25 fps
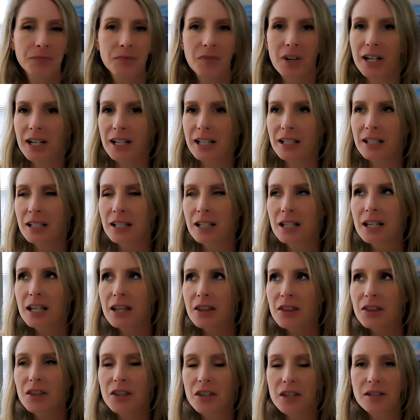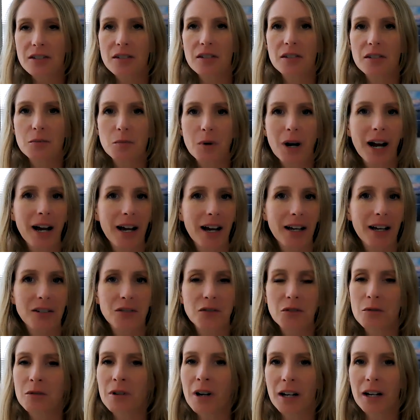right? This is why I
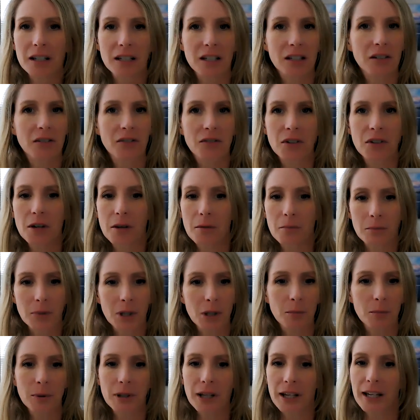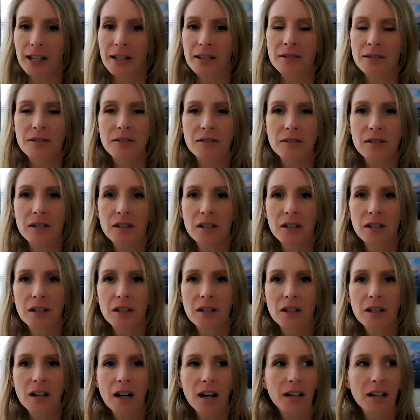do not give meal plans.
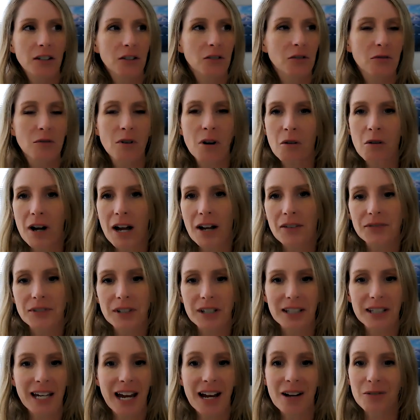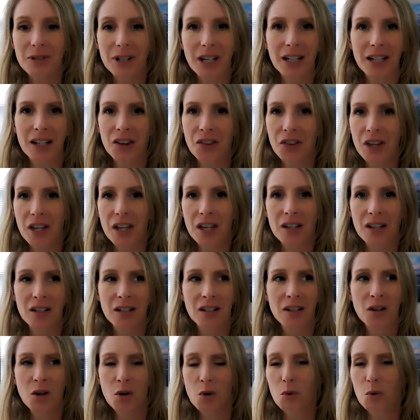You don't have to count
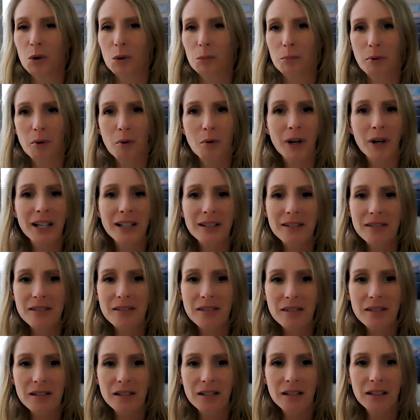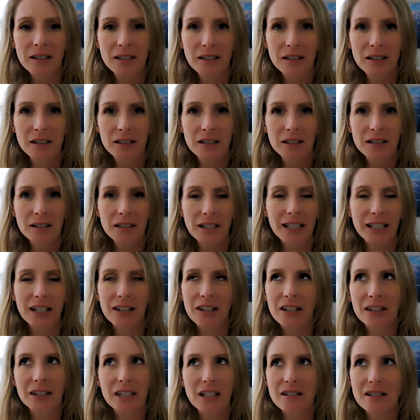anything or points. Like, I
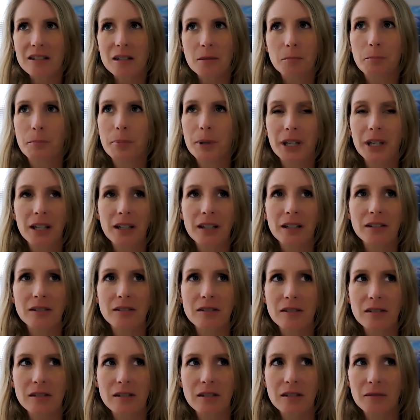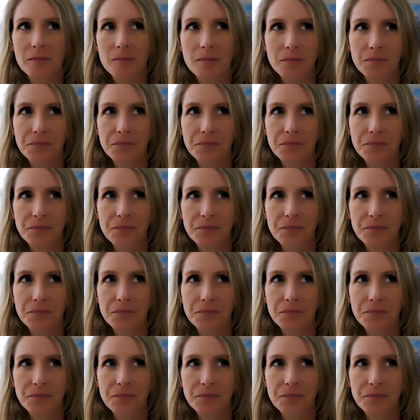think that's the biggest